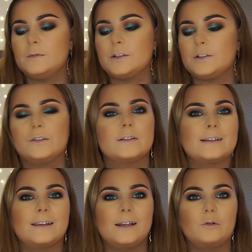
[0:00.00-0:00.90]
I just do this
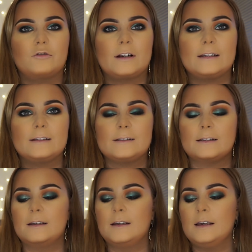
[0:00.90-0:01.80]
in the little crease.
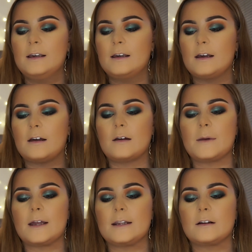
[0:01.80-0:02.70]
And
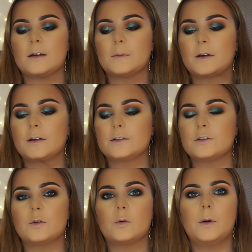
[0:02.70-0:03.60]
then I'm going
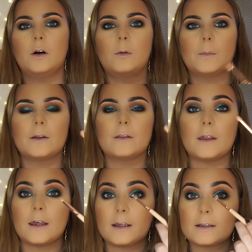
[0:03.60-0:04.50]
to pop
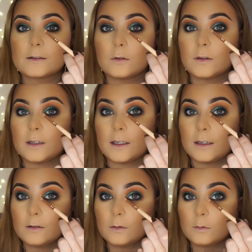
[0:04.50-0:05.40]
this on the
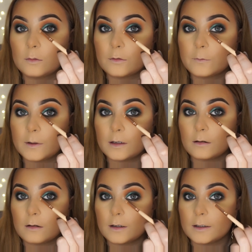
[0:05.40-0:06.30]
inner corner of my
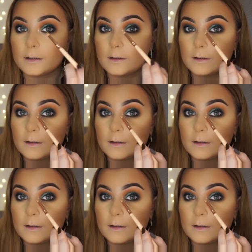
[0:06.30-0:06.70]
eye.